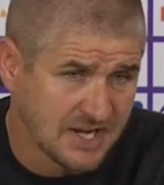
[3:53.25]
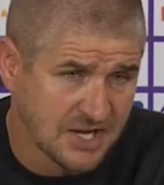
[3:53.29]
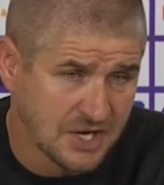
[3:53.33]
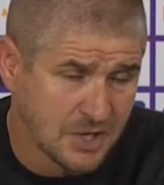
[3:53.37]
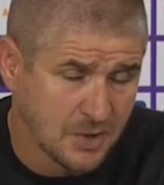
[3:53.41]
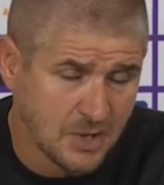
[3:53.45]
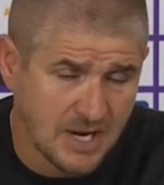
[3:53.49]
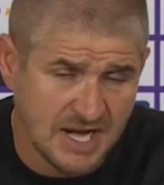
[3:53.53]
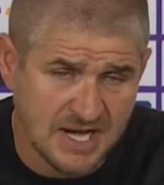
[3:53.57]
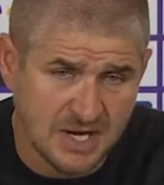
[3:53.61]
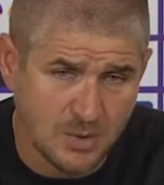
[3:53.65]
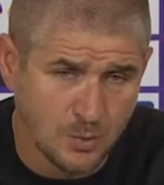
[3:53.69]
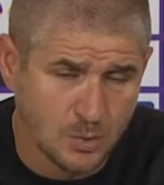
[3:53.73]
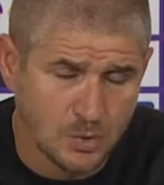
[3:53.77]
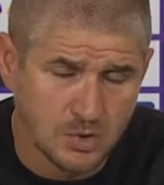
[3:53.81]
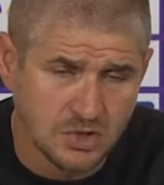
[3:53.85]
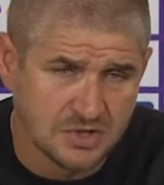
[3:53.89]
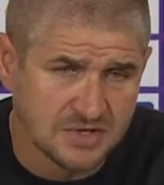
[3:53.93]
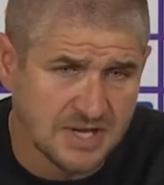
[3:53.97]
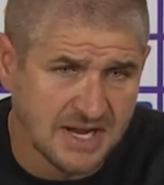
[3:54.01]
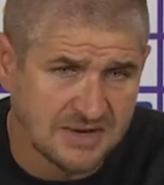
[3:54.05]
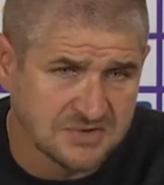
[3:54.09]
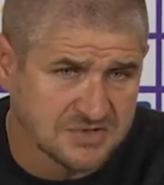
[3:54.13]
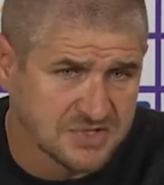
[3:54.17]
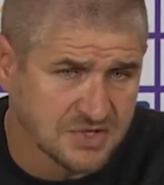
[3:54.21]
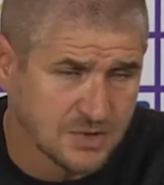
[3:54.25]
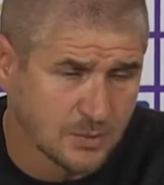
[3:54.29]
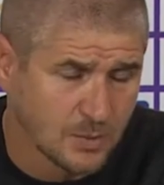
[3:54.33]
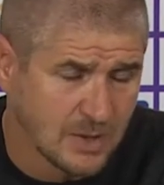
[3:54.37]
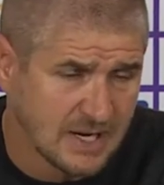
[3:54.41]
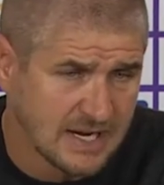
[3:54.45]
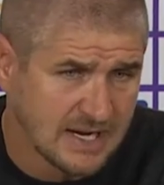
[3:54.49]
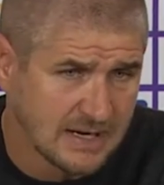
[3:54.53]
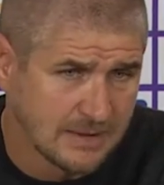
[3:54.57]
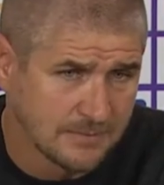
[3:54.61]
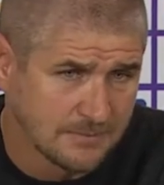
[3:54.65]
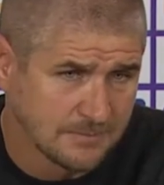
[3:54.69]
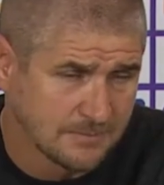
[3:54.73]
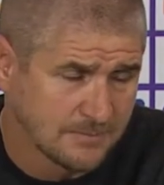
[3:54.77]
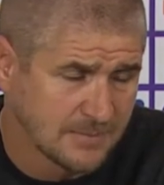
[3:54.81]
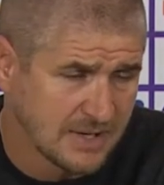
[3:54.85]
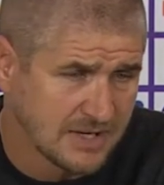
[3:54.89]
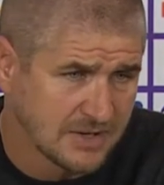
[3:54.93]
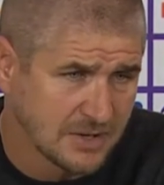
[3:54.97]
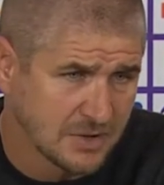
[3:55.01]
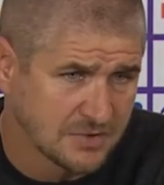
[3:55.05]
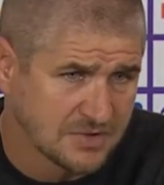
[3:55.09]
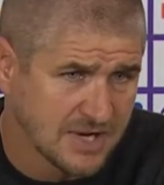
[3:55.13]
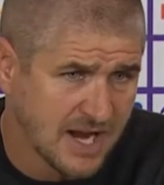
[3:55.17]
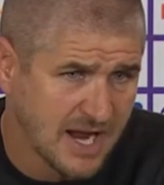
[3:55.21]
and it will go down to the wire,
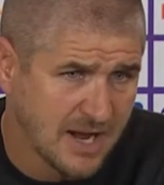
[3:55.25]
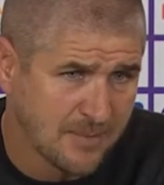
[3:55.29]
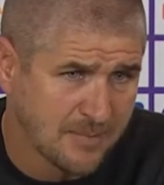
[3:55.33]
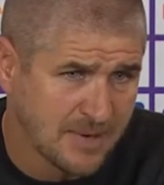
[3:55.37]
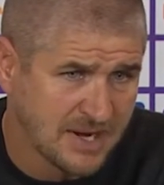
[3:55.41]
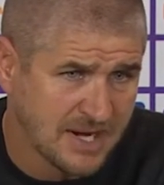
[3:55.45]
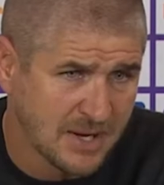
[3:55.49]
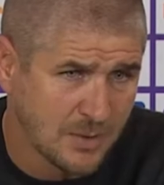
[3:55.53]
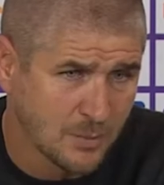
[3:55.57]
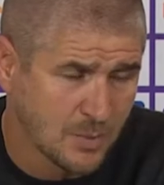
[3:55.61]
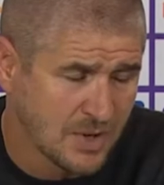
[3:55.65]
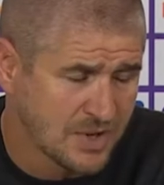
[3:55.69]
make no doubt about it.